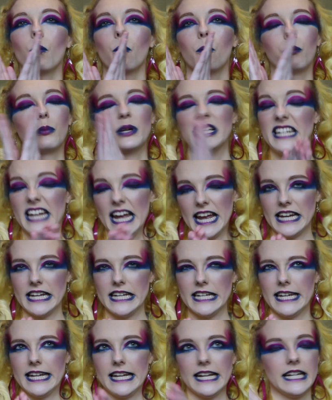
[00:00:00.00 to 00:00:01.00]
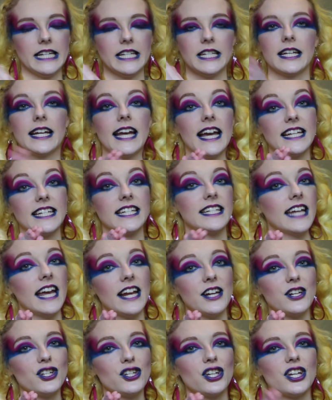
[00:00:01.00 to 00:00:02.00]
pretending to get
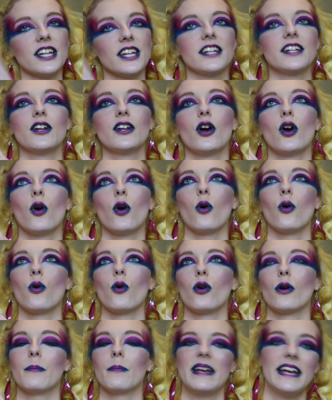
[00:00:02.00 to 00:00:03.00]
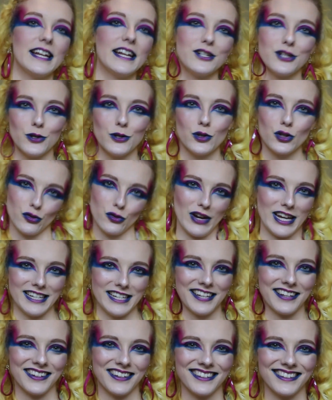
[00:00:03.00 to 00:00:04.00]
attention, or being too
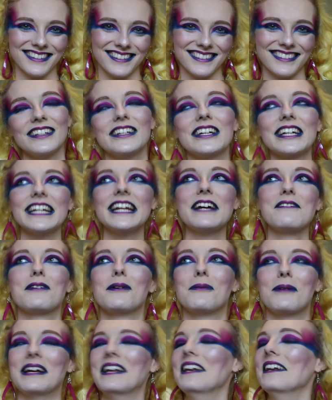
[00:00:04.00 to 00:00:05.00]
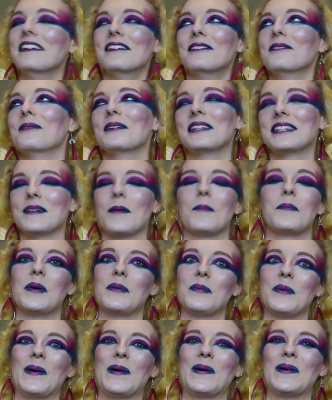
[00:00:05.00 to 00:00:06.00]
straight. You can never win with some
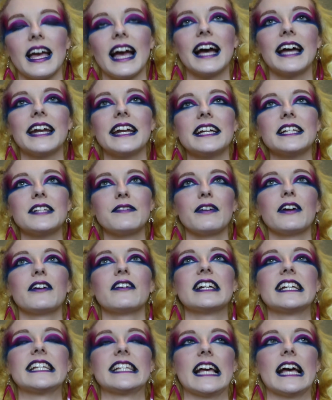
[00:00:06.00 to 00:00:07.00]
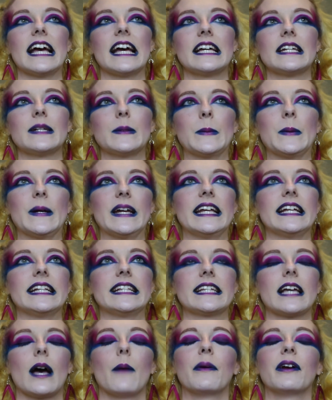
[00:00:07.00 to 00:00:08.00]
people. And it's very sad when it's
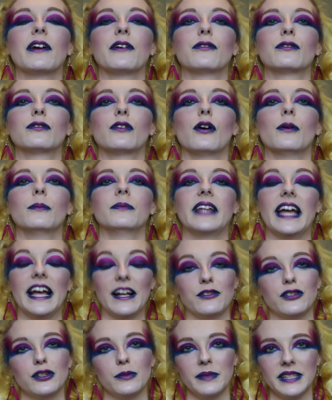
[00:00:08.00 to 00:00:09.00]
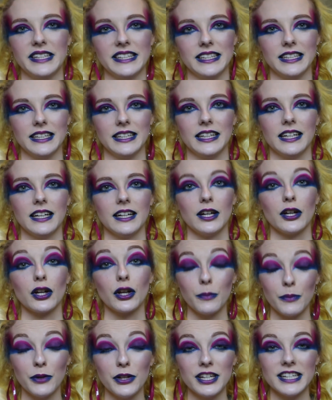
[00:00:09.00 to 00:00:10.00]
coming from the LGBT
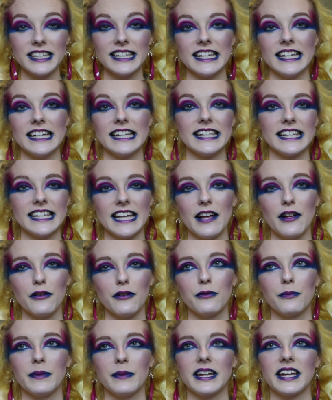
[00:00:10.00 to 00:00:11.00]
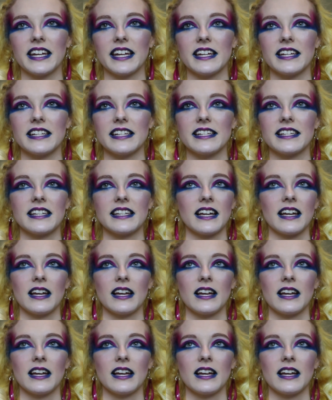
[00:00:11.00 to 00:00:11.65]
community itself, because